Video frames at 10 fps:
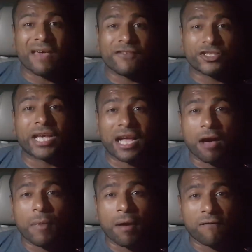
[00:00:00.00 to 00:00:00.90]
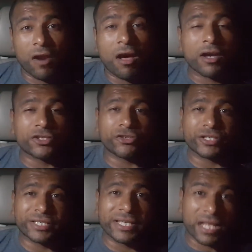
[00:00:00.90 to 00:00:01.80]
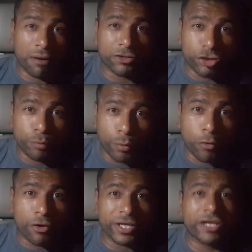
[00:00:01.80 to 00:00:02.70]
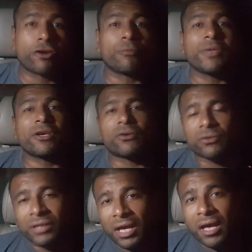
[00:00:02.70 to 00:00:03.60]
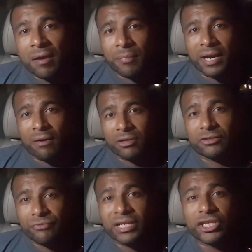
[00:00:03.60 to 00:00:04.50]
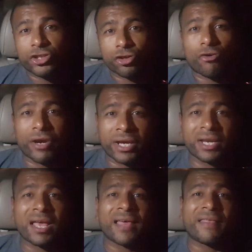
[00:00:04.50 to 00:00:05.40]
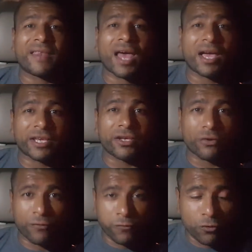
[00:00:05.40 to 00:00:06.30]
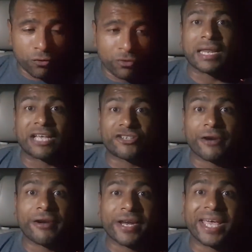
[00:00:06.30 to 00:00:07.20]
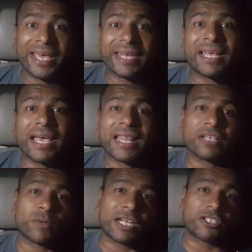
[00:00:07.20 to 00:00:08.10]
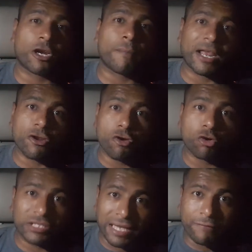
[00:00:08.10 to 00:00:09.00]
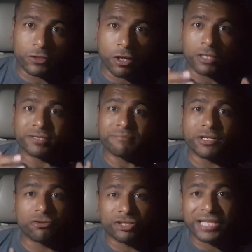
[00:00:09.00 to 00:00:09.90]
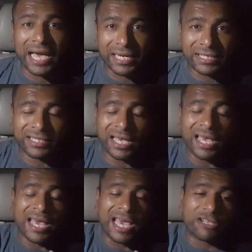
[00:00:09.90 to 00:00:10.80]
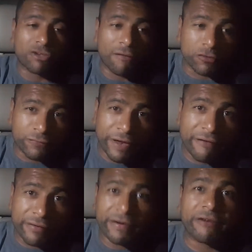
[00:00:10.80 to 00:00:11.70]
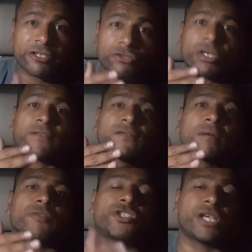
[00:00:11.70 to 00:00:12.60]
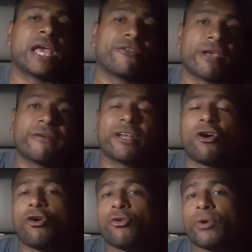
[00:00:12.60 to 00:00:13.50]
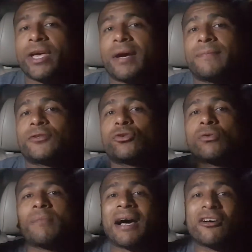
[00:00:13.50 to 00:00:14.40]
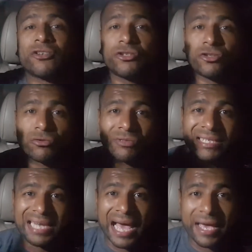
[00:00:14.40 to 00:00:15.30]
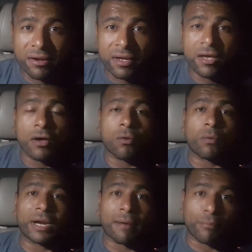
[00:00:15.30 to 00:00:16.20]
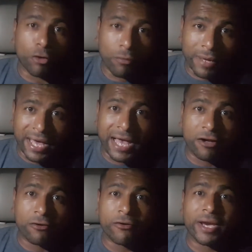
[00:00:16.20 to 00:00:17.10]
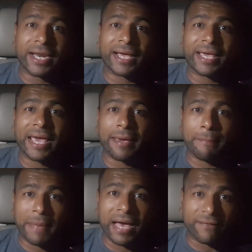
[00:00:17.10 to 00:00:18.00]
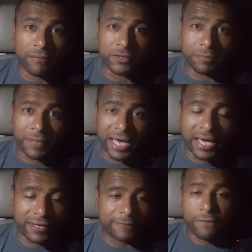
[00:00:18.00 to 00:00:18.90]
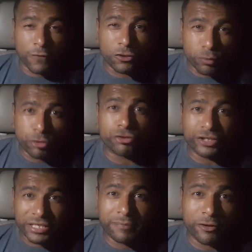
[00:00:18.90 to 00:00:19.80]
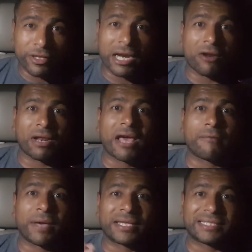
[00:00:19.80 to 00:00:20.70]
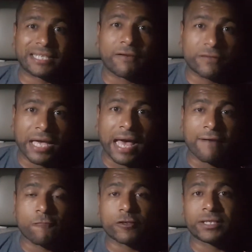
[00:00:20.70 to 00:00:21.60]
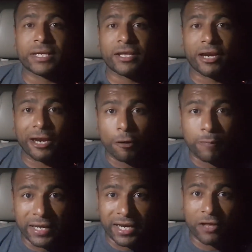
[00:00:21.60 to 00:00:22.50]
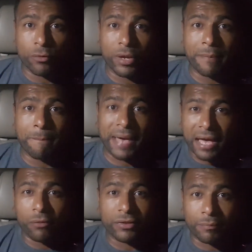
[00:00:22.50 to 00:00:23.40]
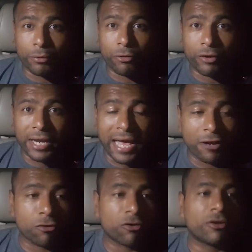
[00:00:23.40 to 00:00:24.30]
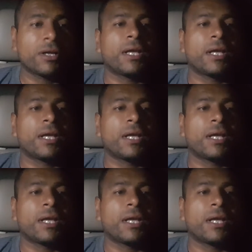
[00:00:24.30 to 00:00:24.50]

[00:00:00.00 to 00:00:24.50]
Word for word: If you check out my vlogs, you can see that I was still promoting keto meals, but I wasn't really showing the non-keto food. Now January hit, and that's when I started my no sabotage meal challenge. And so I was very strict from January all the way up to about July, when I broke my ankle and I came back from Japan. The first real cheat meal that I allowed myself to have was in the airplane on the way back with a broken ankle.